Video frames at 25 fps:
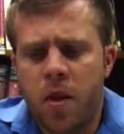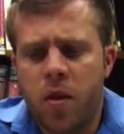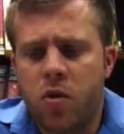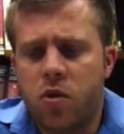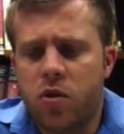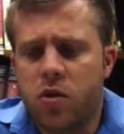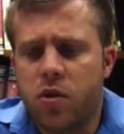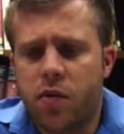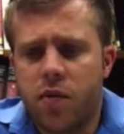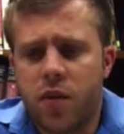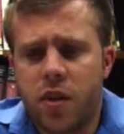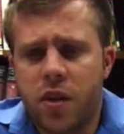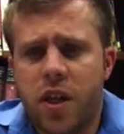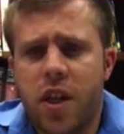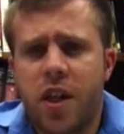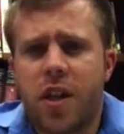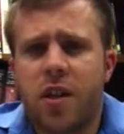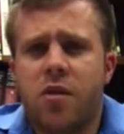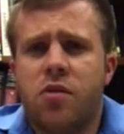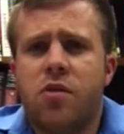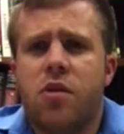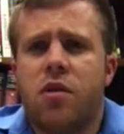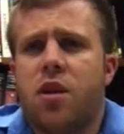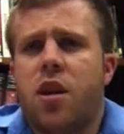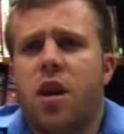Also, if you take
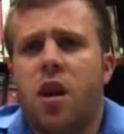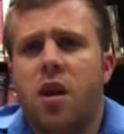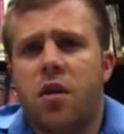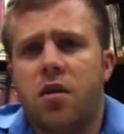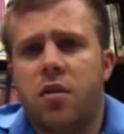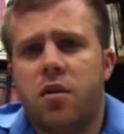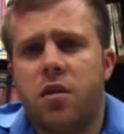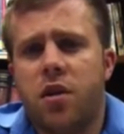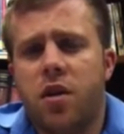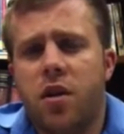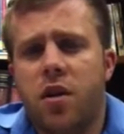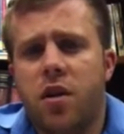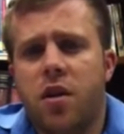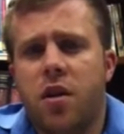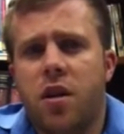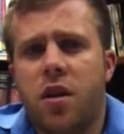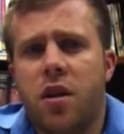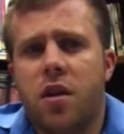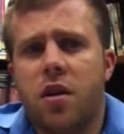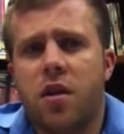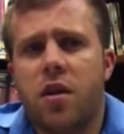into account the